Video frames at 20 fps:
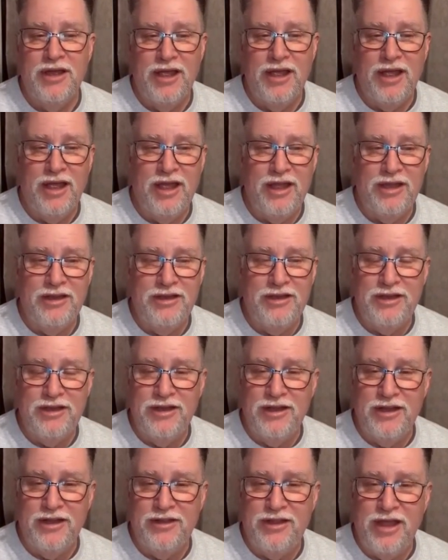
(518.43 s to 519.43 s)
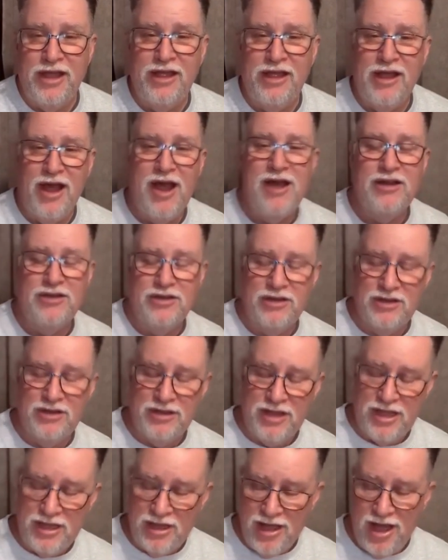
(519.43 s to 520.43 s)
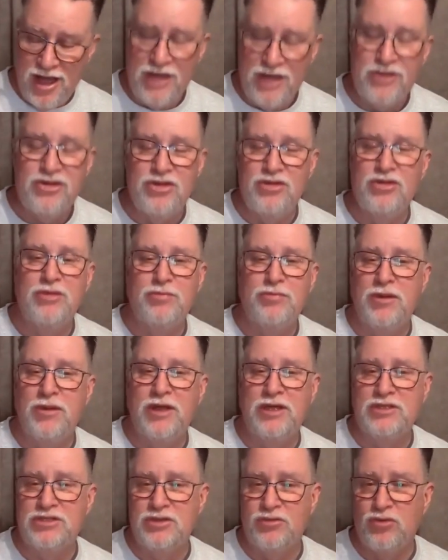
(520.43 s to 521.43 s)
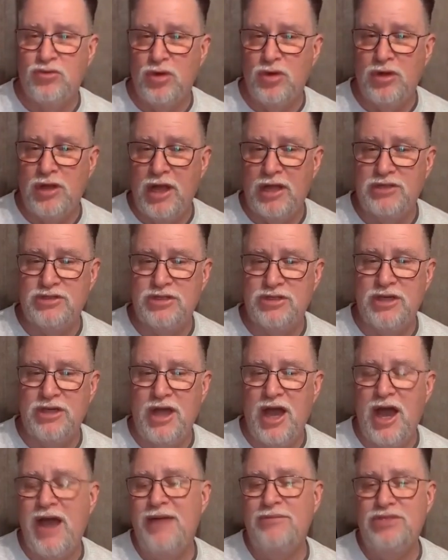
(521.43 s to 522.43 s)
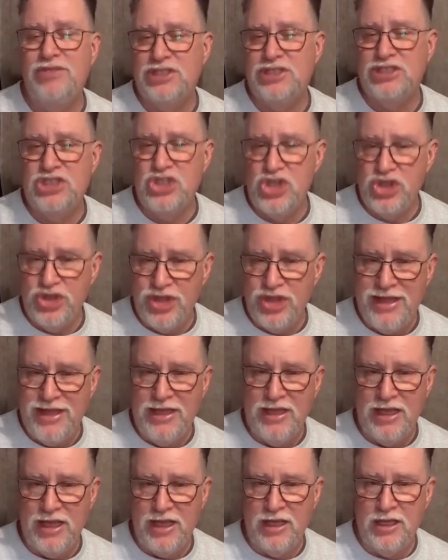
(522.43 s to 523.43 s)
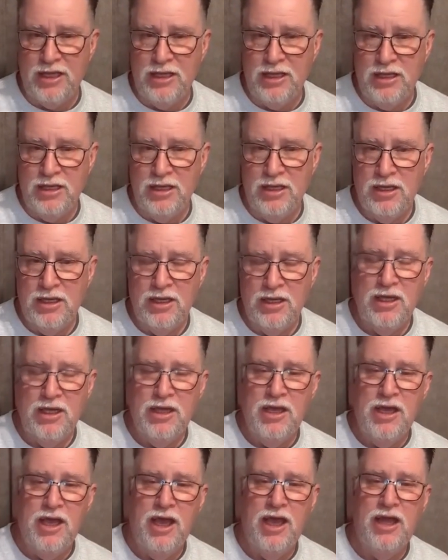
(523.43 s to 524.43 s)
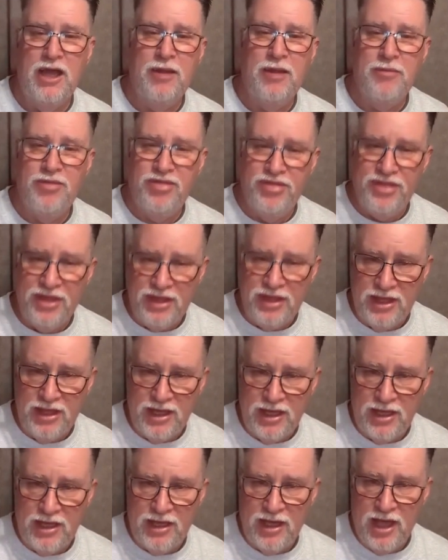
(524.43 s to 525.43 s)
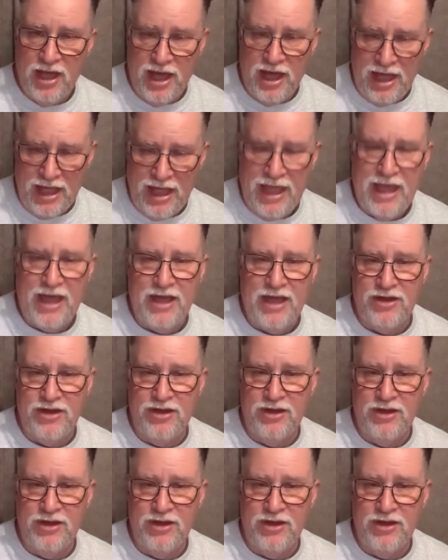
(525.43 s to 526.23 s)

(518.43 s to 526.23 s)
And they got they got to the place of realizing I'm just thinking and I'm thinking ahead.